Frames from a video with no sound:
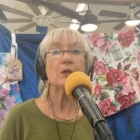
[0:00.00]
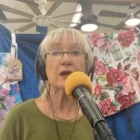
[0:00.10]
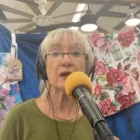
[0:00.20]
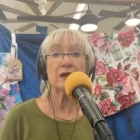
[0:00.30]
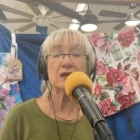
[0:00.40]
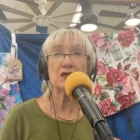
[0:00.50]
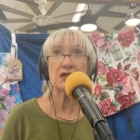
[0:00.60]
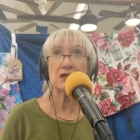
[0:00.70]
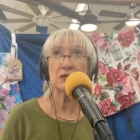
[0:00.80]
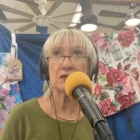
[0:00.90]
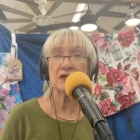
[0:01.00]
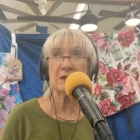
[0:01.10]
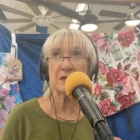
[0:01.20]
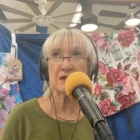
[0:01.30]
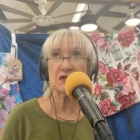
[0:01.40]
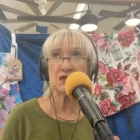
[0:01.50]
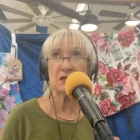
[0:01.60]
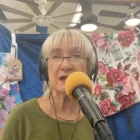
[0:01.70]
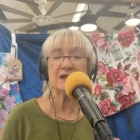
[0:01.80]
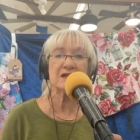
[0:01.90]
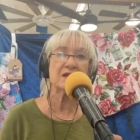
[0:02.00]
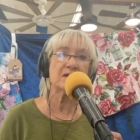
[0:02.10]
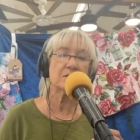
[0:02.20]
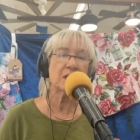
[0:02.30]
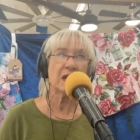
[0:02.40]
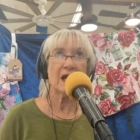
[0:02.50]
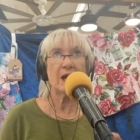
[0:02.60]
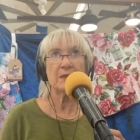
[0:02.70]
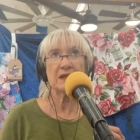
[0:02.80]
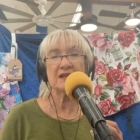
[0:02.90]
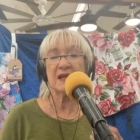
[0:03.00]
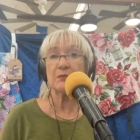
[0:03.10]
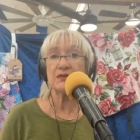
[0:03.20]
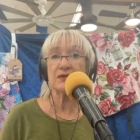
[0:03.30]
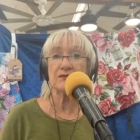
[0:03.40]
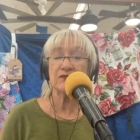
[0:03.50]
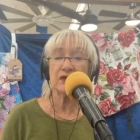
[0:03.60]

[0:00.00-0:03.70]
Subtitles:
We're going to demonstrate sample some